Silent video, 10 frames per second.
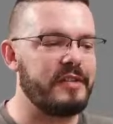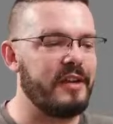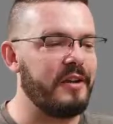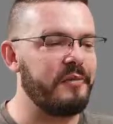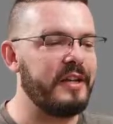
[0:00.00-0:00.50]
and
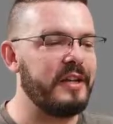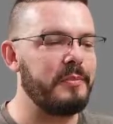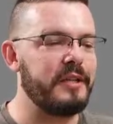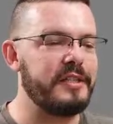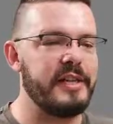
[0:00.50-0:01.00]
I really
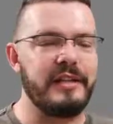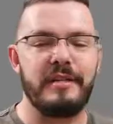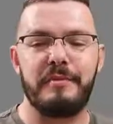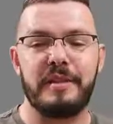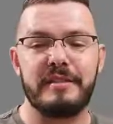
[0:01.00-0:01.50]
appreciate
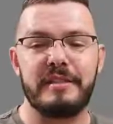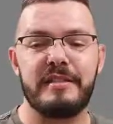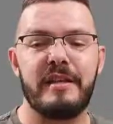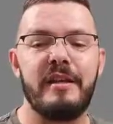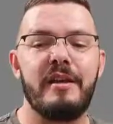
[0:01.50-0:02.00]
it because it's